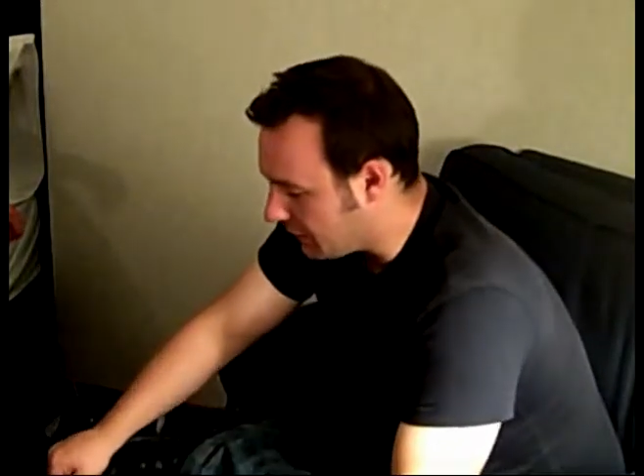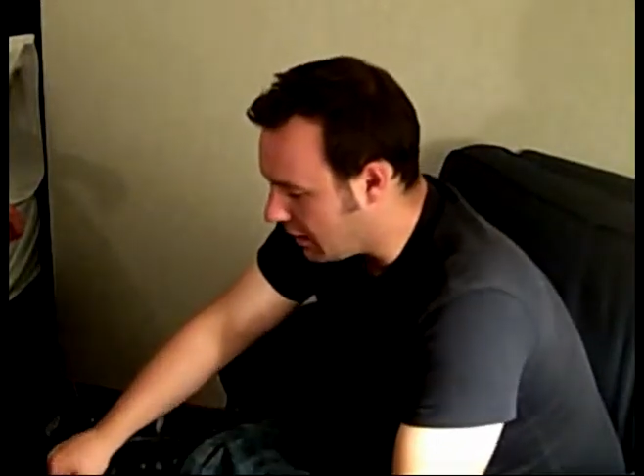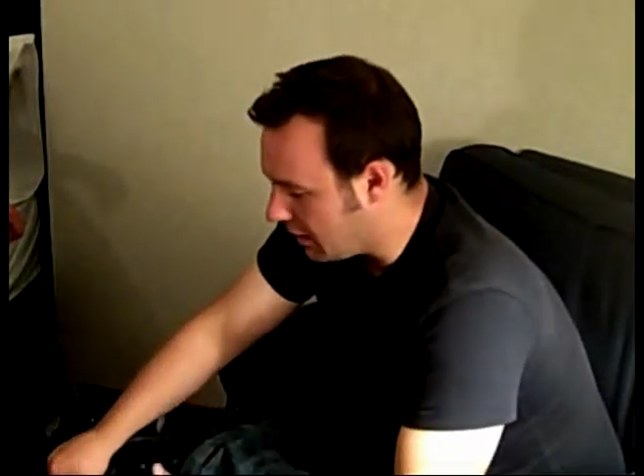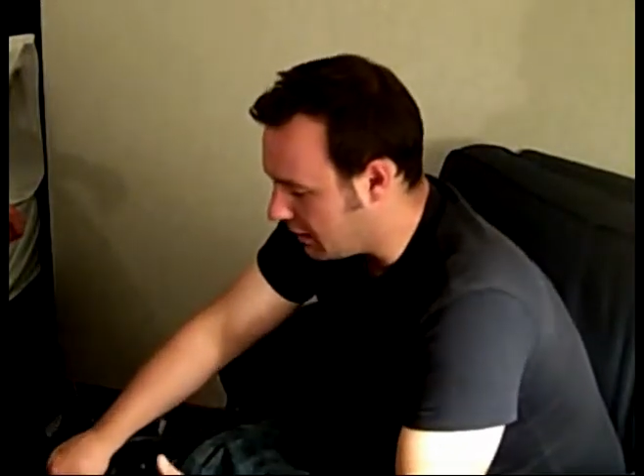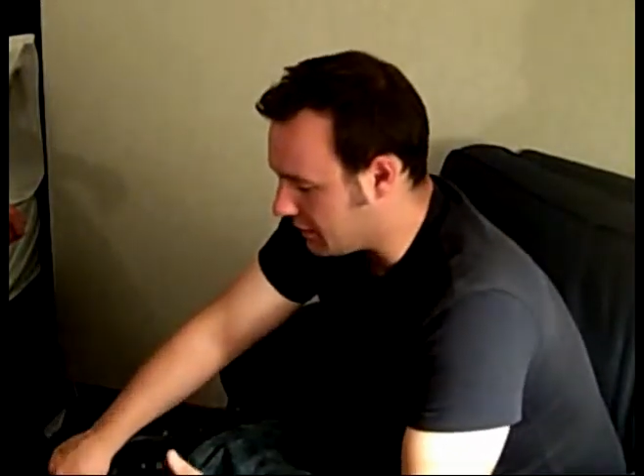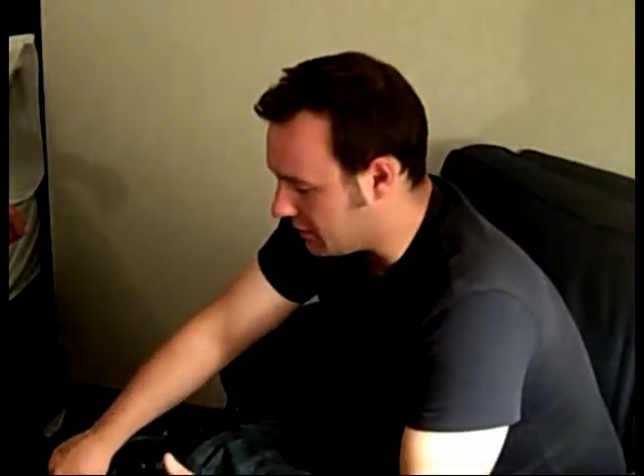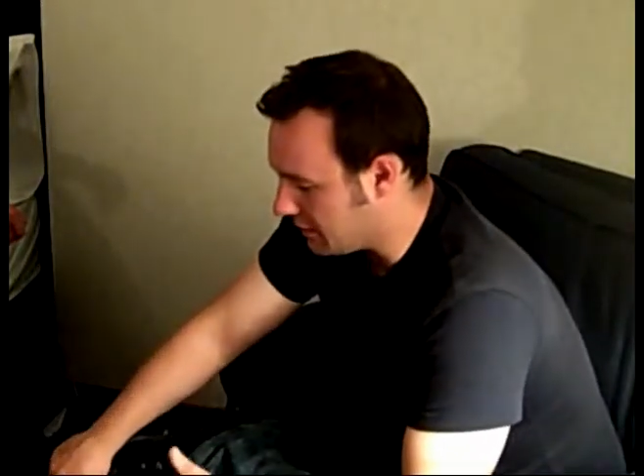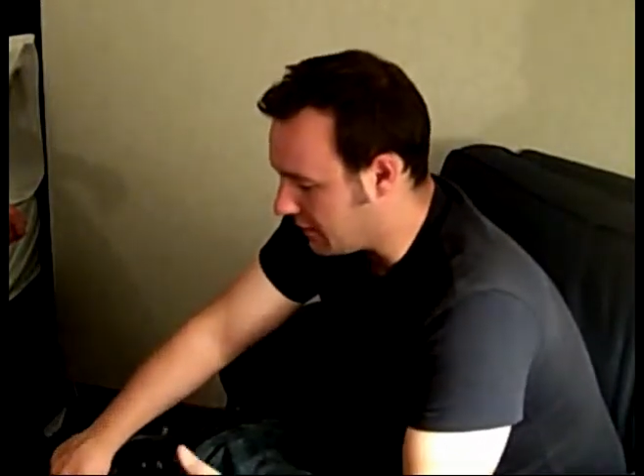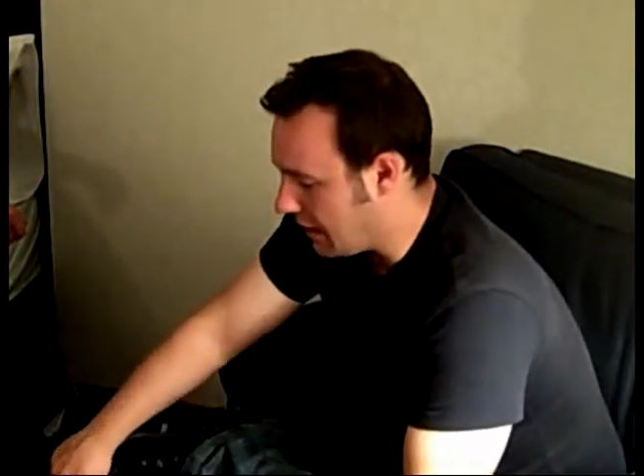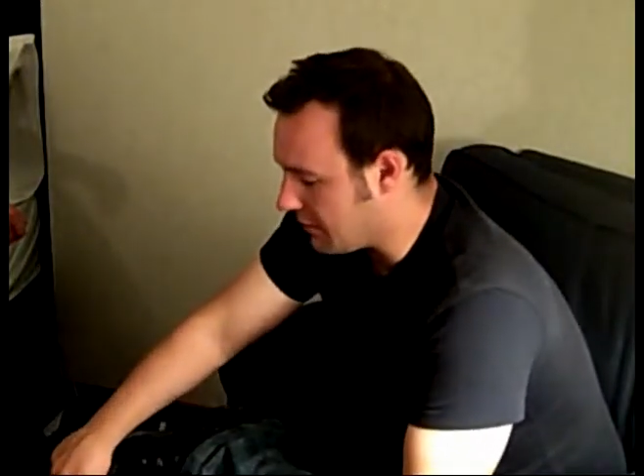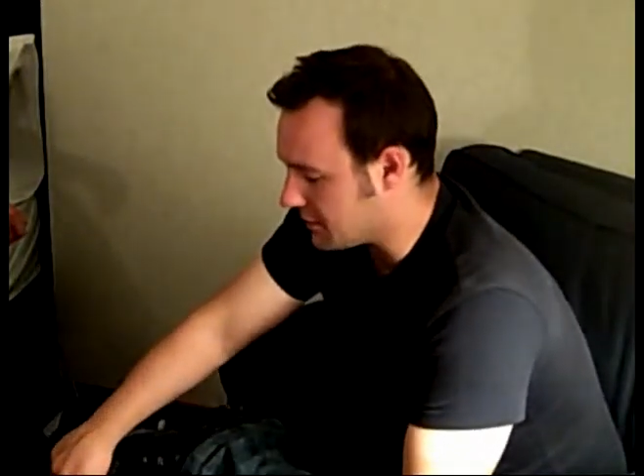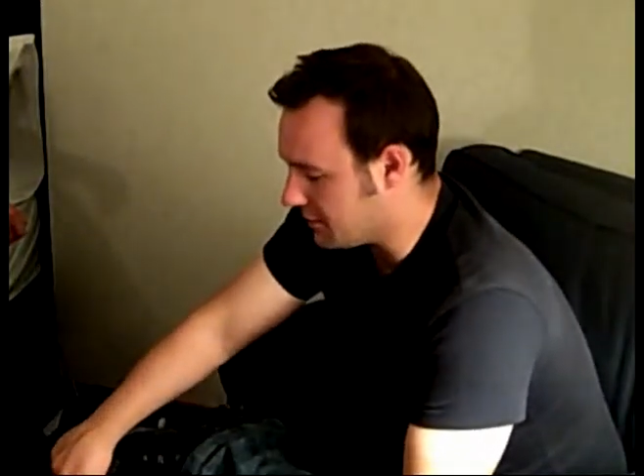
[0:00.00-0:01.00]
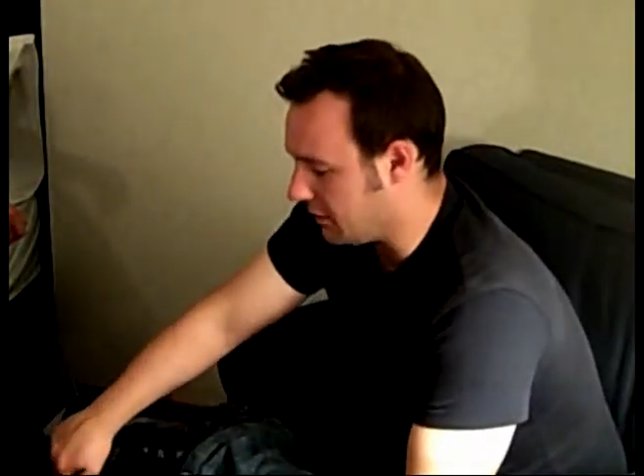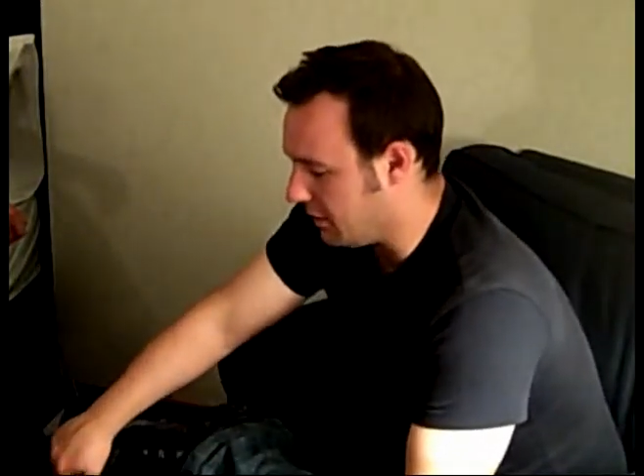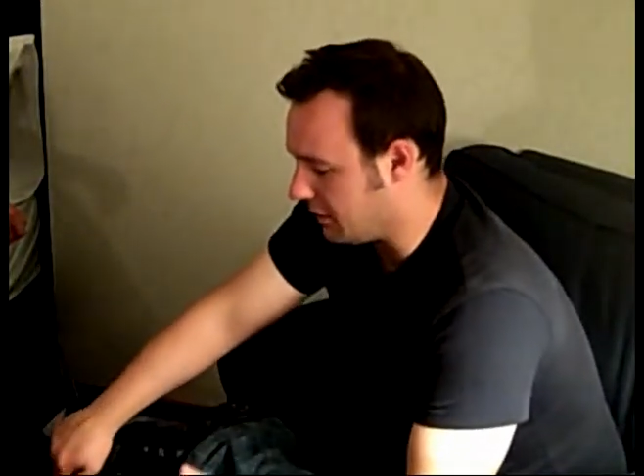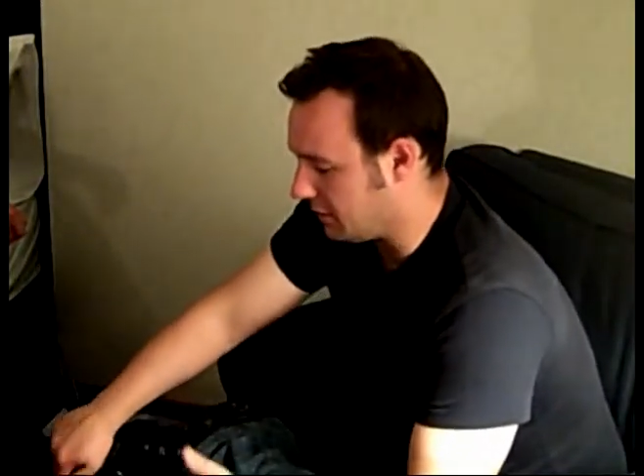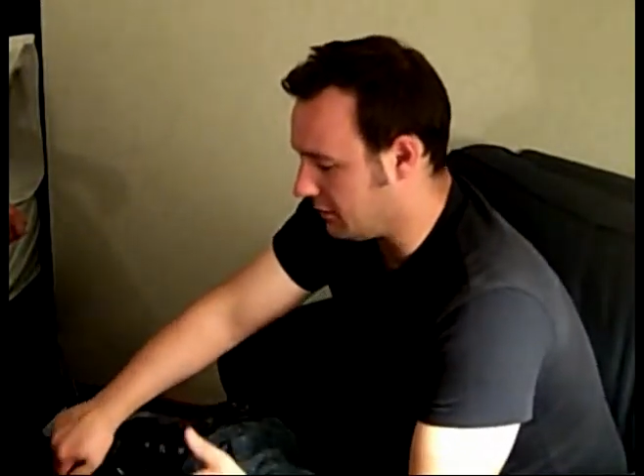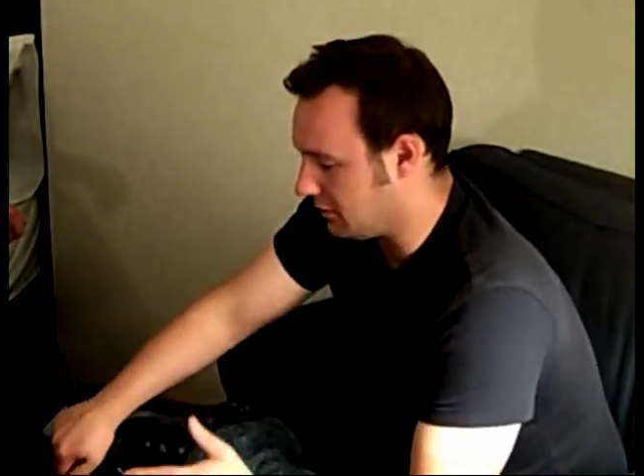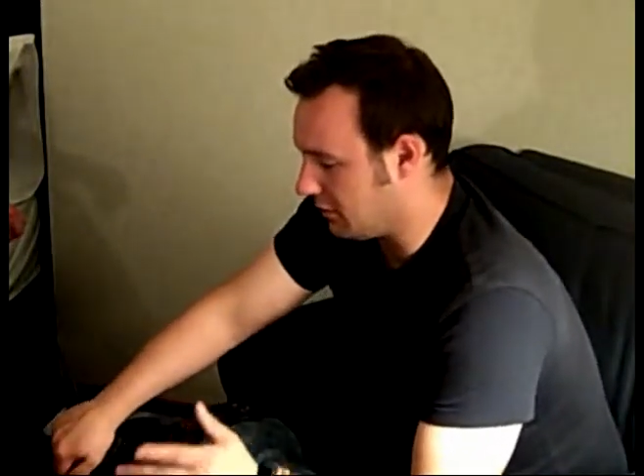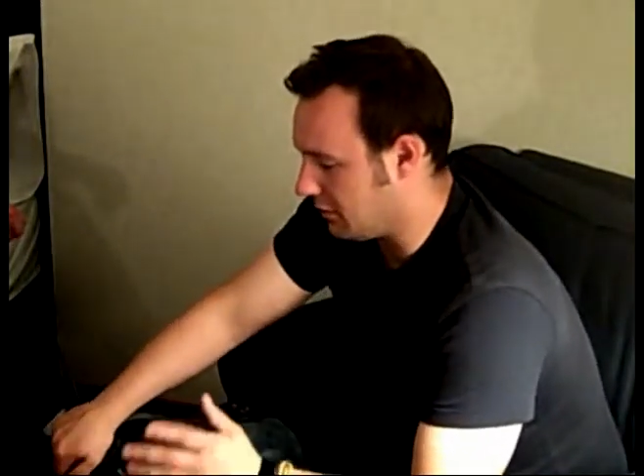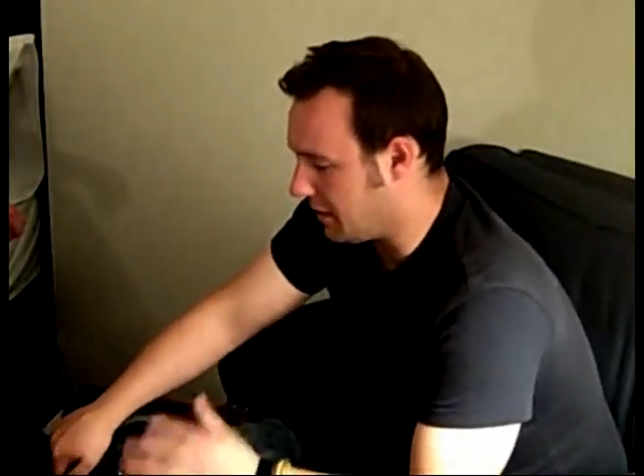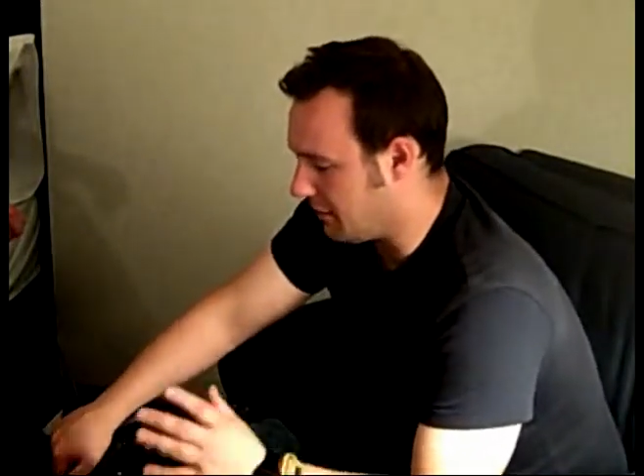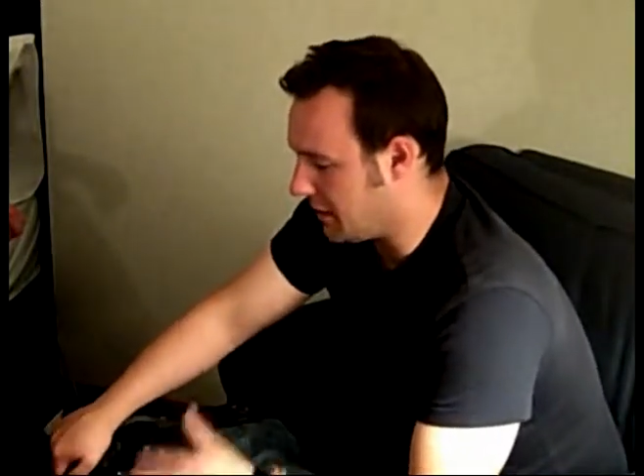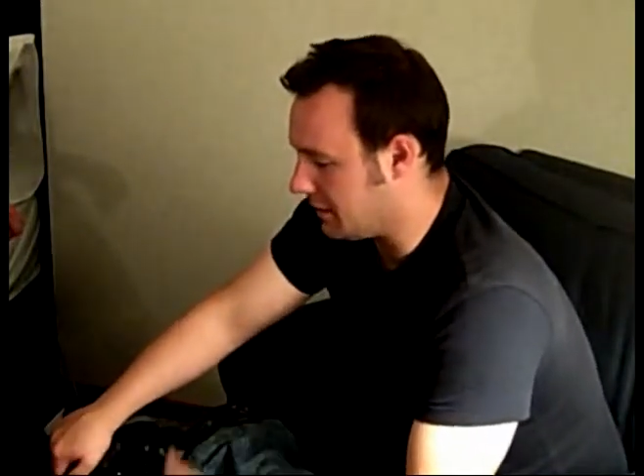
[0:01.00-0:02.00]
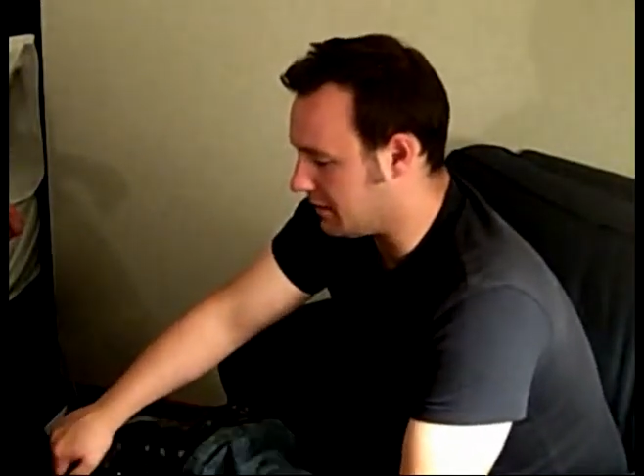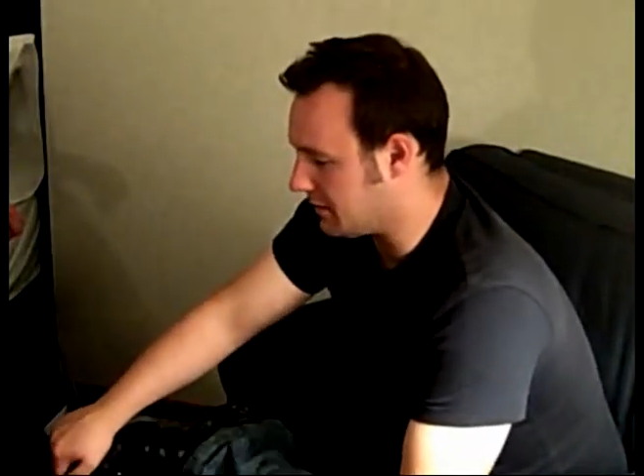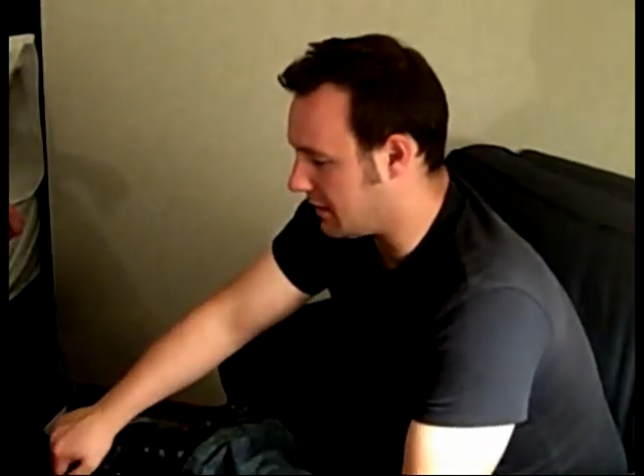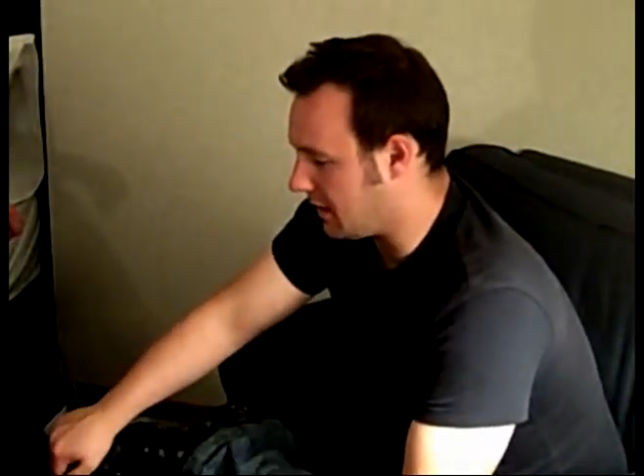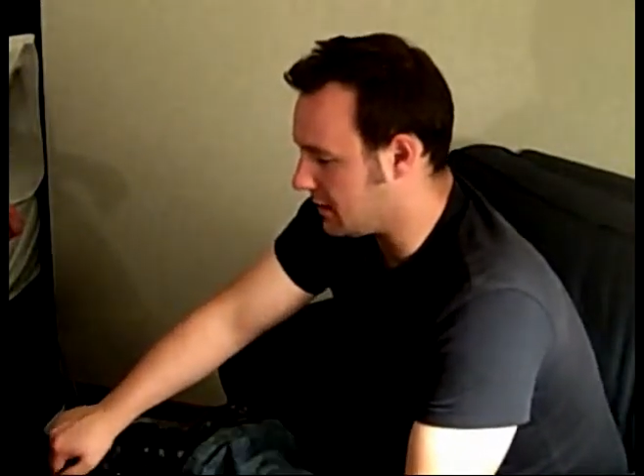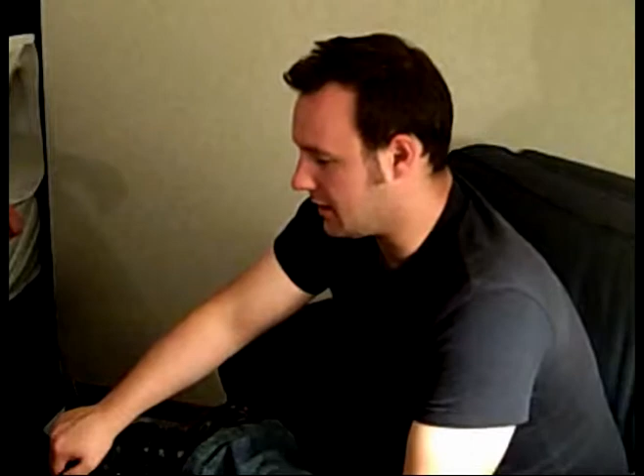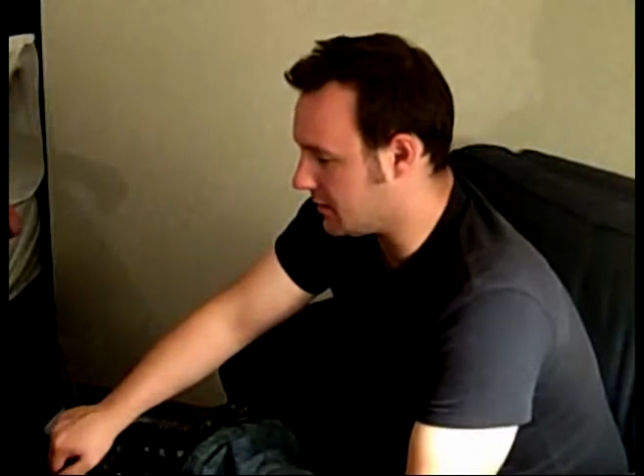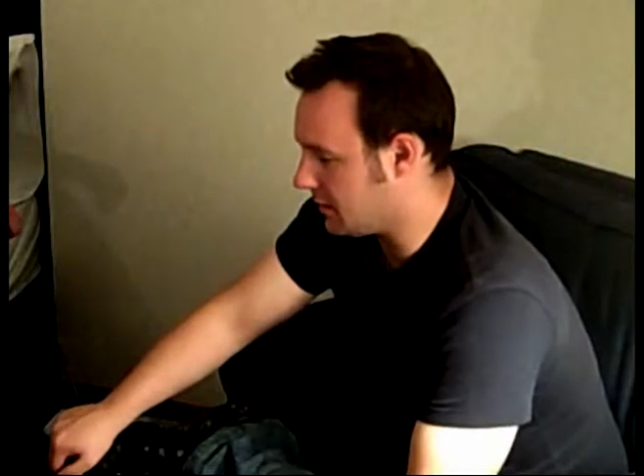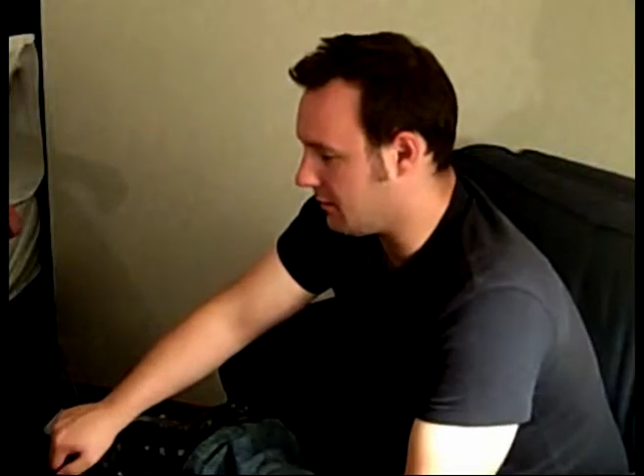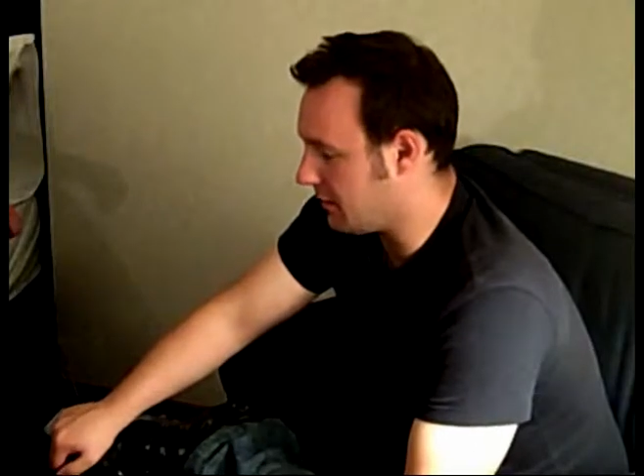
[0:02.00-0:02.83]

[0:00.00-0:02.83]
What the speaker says: And that was my kind of main skit into it.